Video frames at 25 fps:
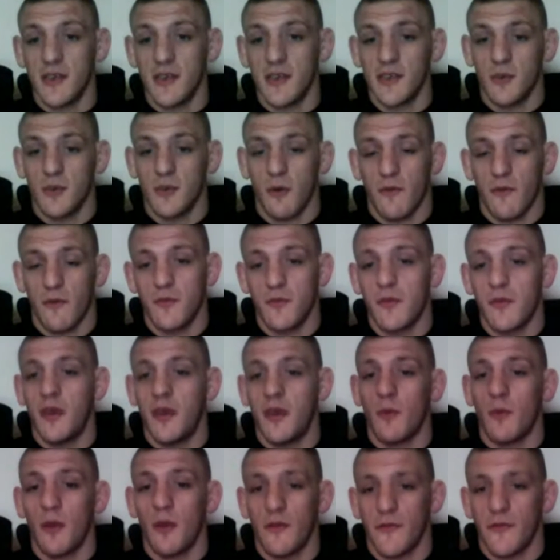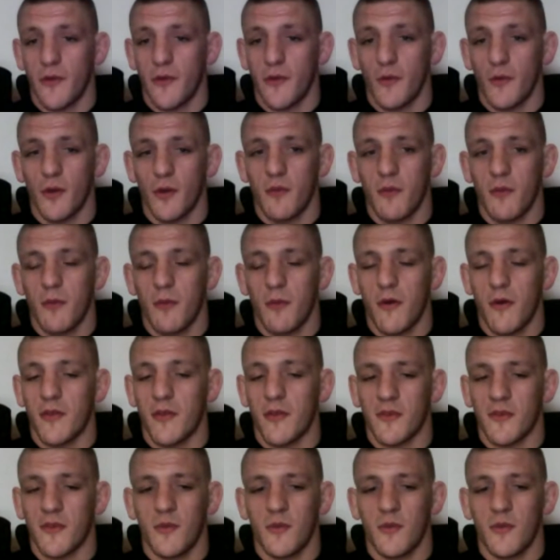So one for me and one for one of my
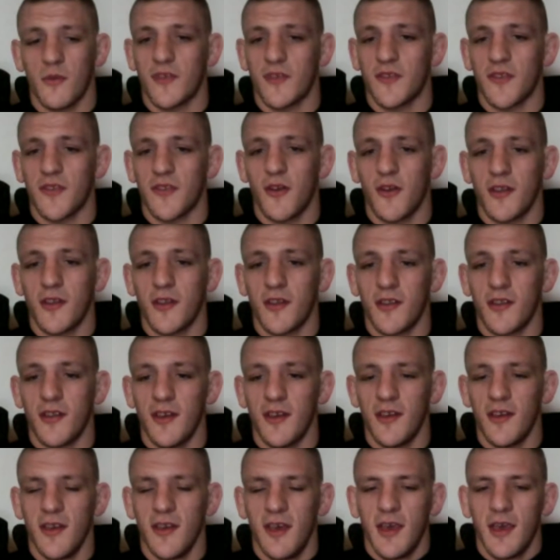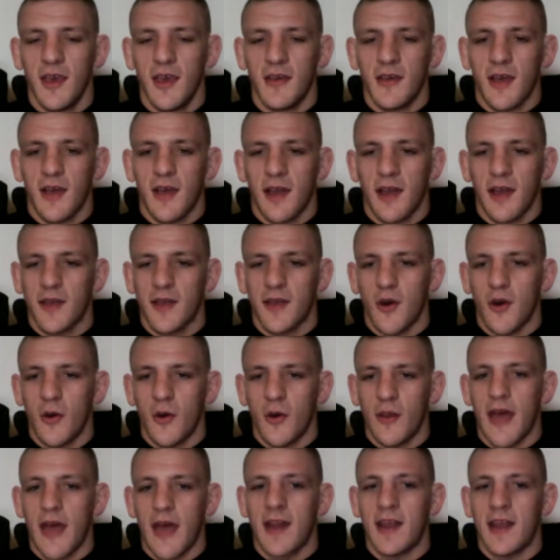brothers, and we just started kind of
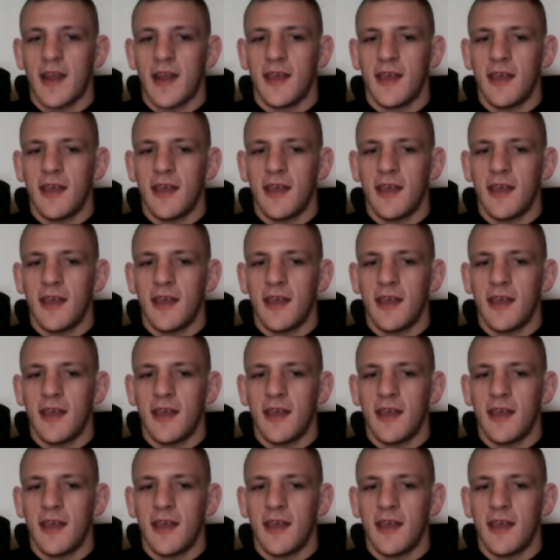going at it,